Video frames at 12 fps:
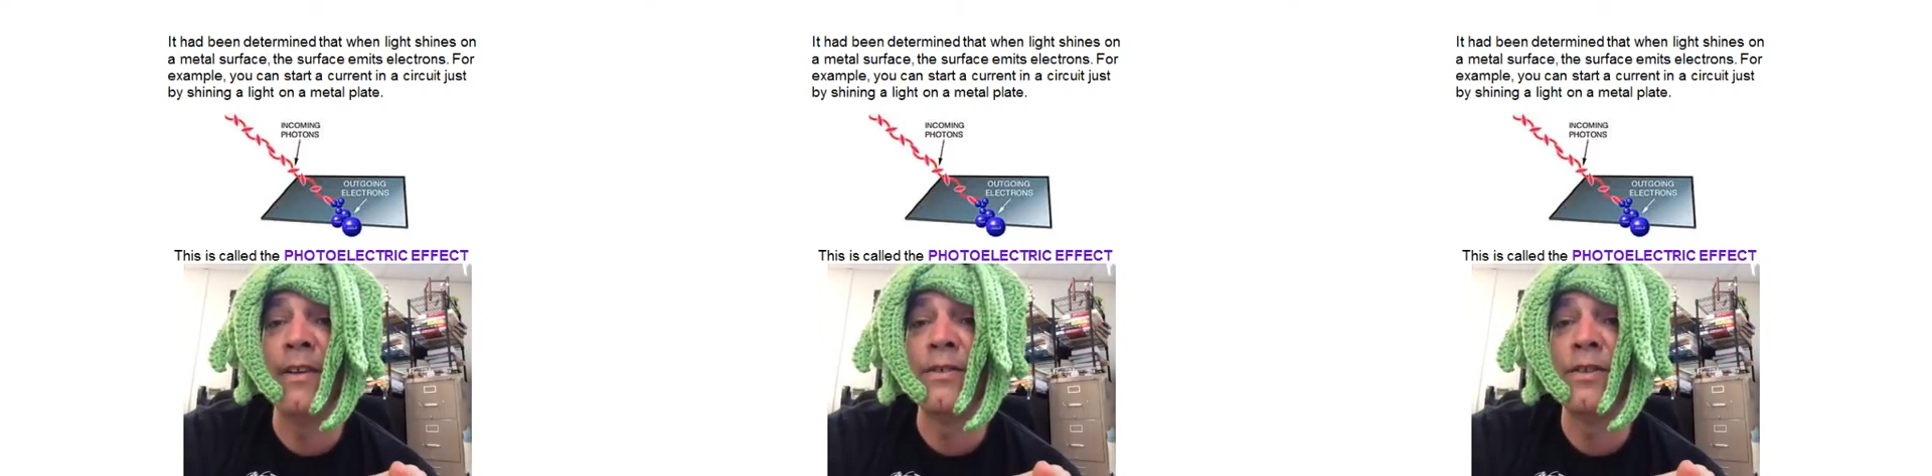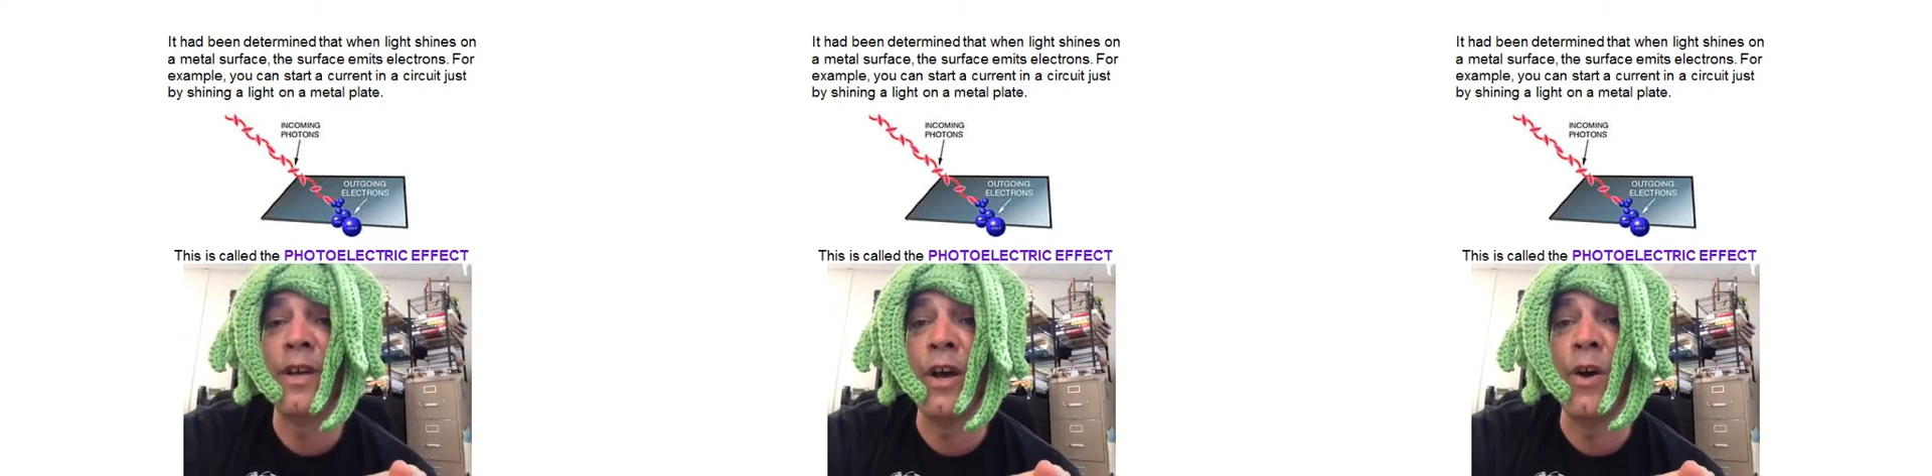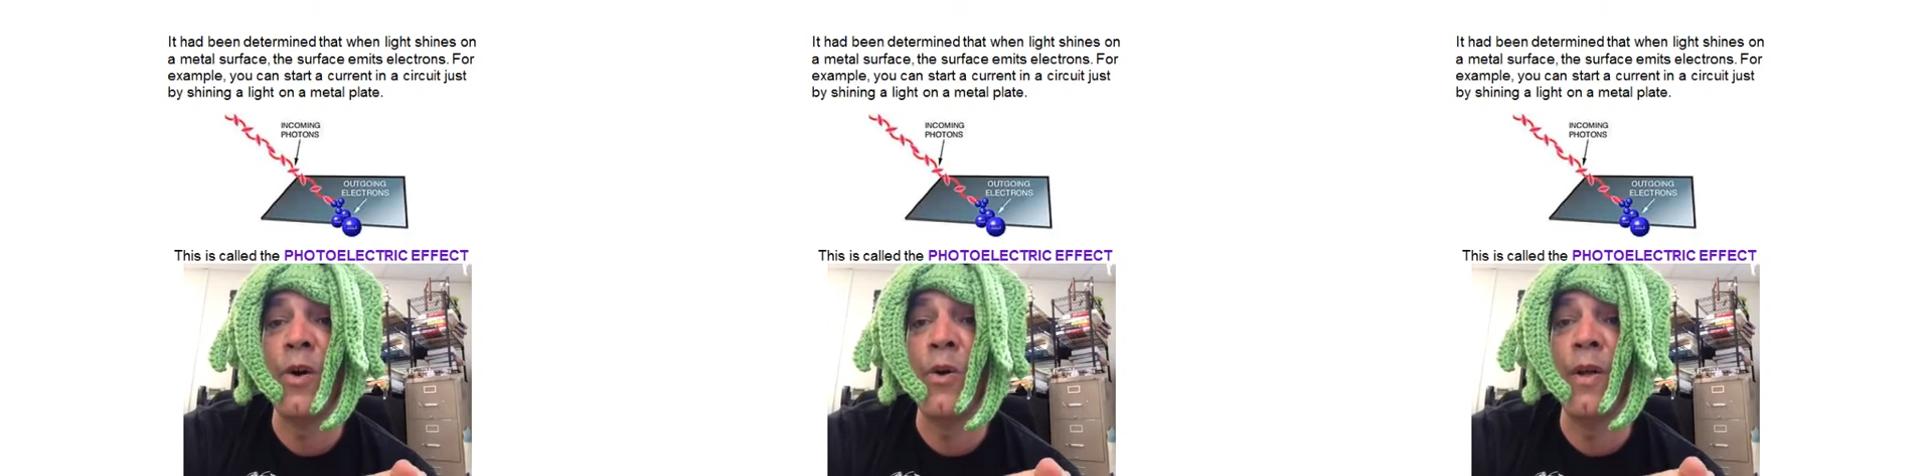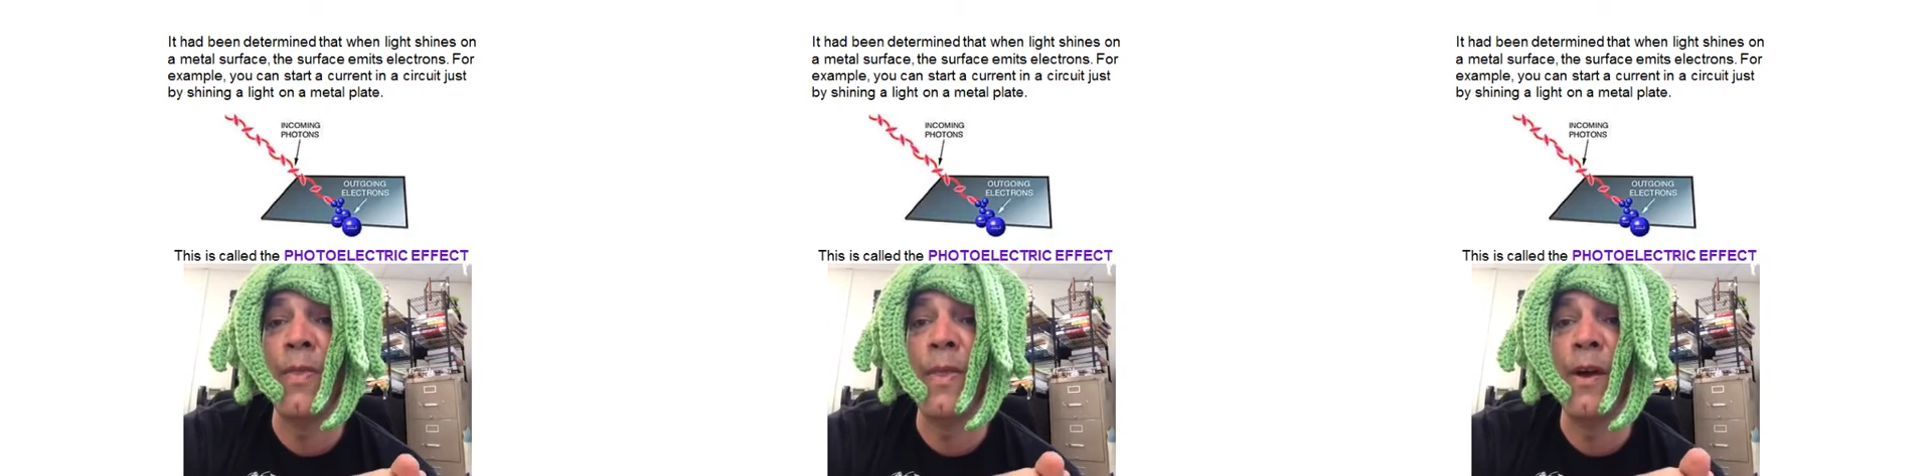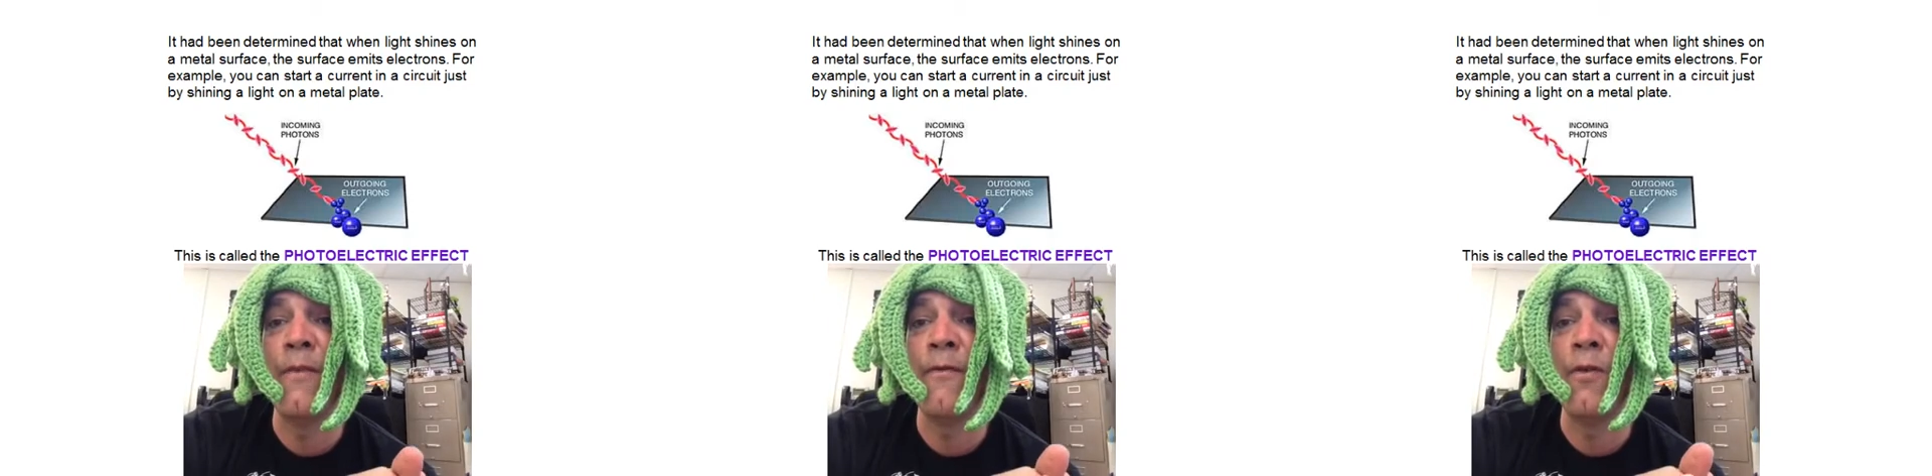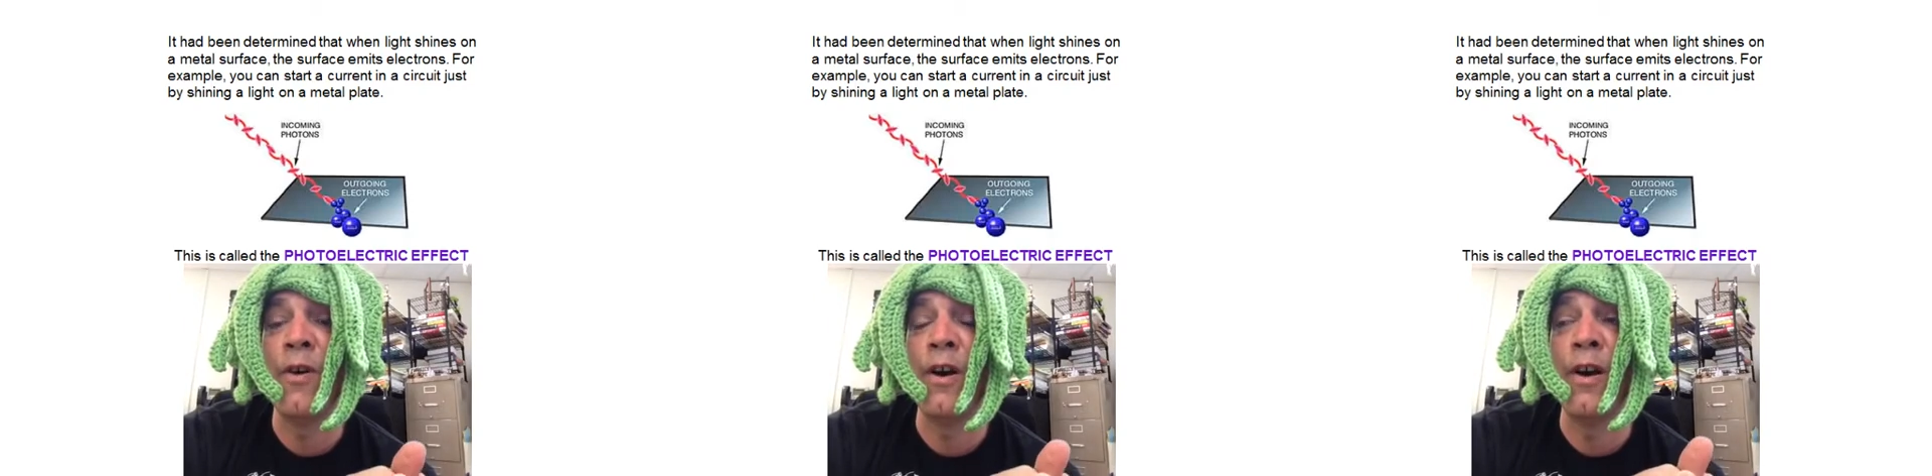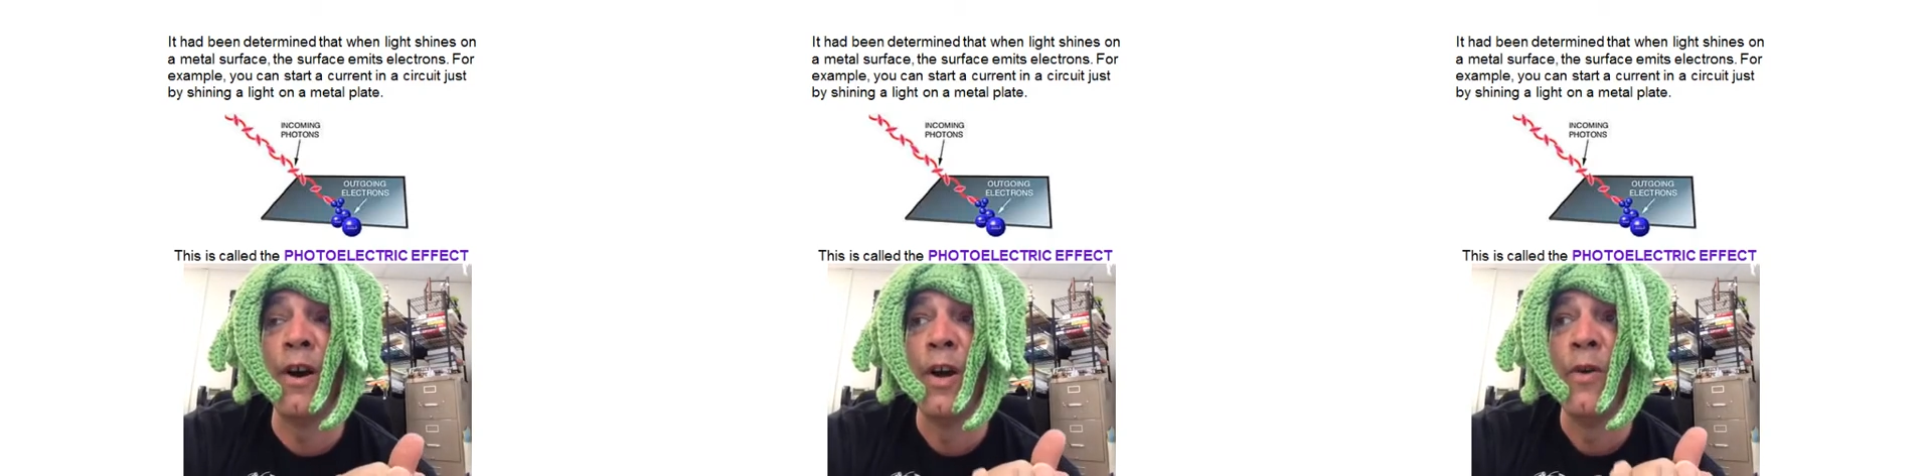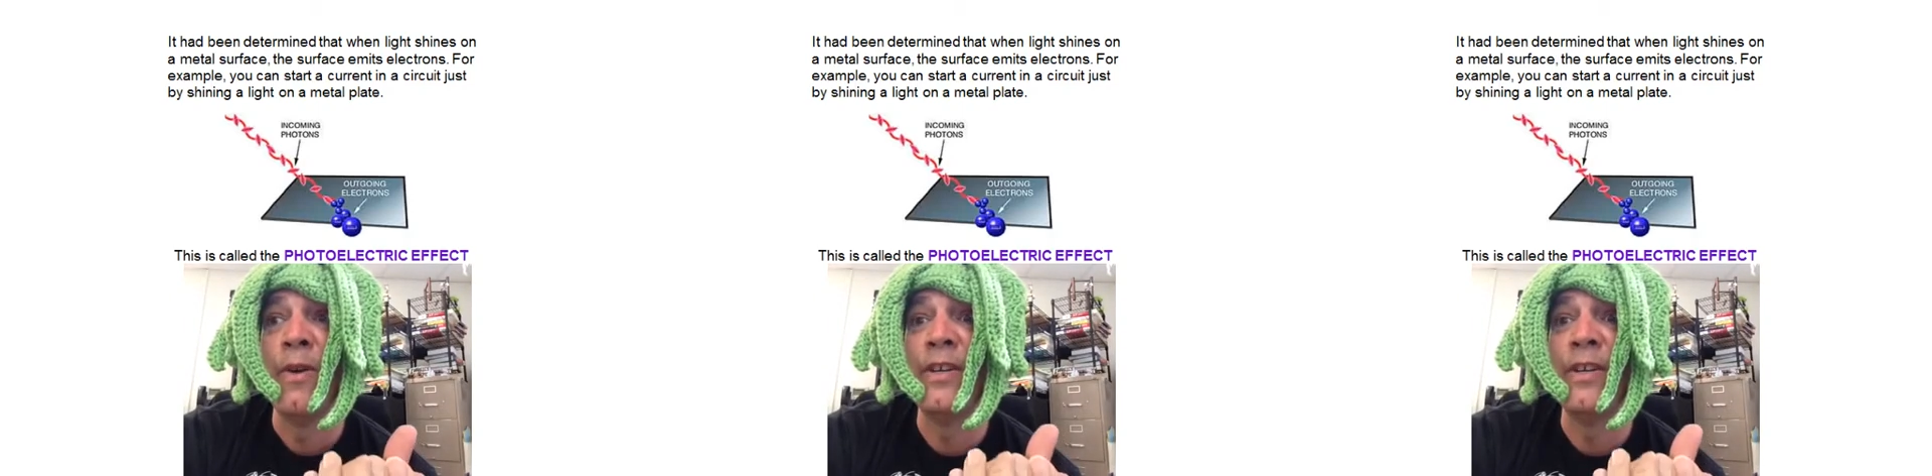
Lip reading: so therefore